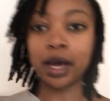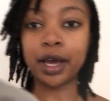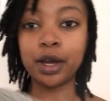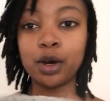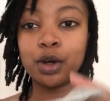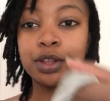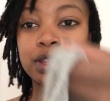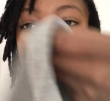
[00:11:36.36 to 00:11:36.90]
I
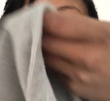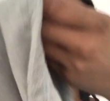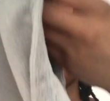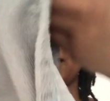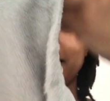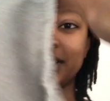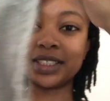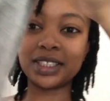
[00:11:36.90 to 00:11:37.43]

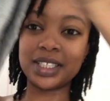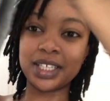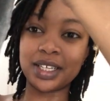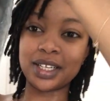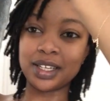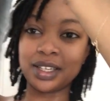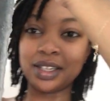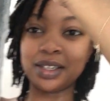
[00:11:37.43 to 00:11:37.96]
got these
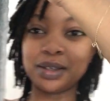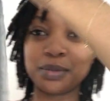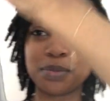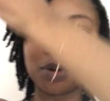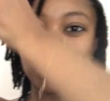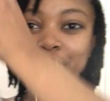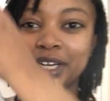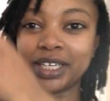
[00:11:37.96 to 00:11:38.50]
little
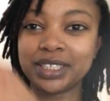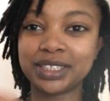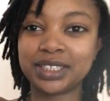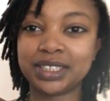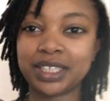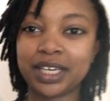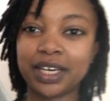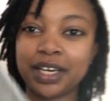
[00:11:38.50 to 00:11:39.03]

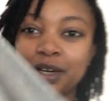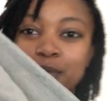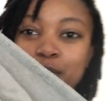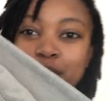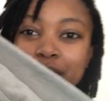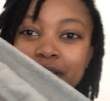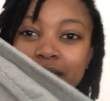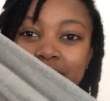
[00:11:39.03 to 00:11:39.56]
bonnets, hair
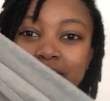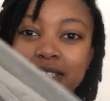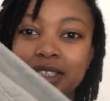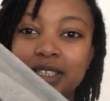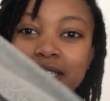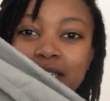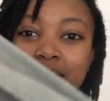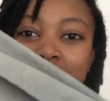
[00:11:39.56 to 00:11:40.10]
bonnets
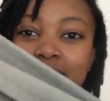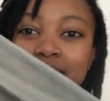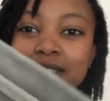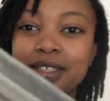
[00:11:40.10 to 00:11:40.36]
that